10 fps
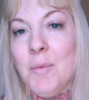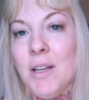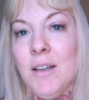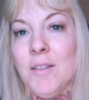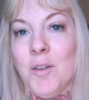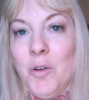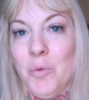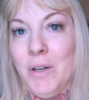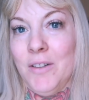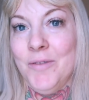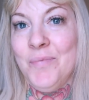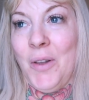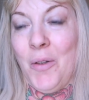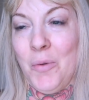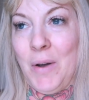I'm gonna hit the Goodwill
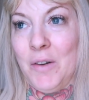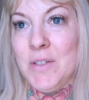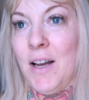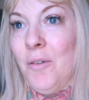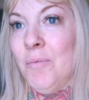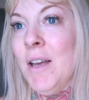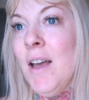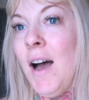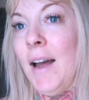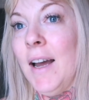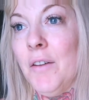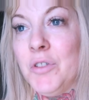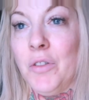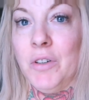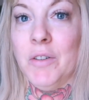on the way out of town. I have
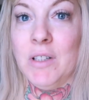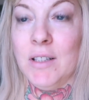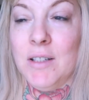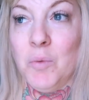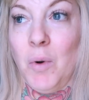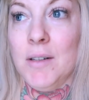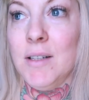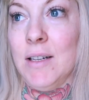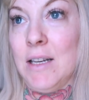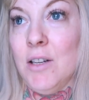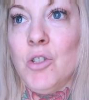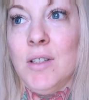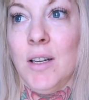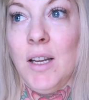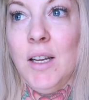to thrift at least once in each
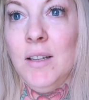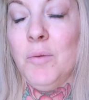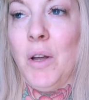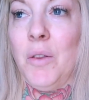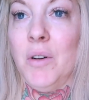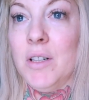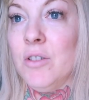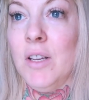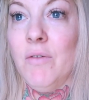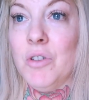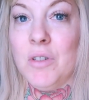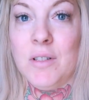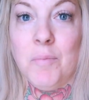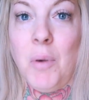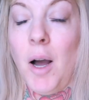city, whether it's even
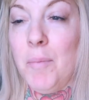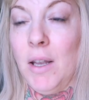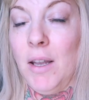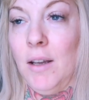just popping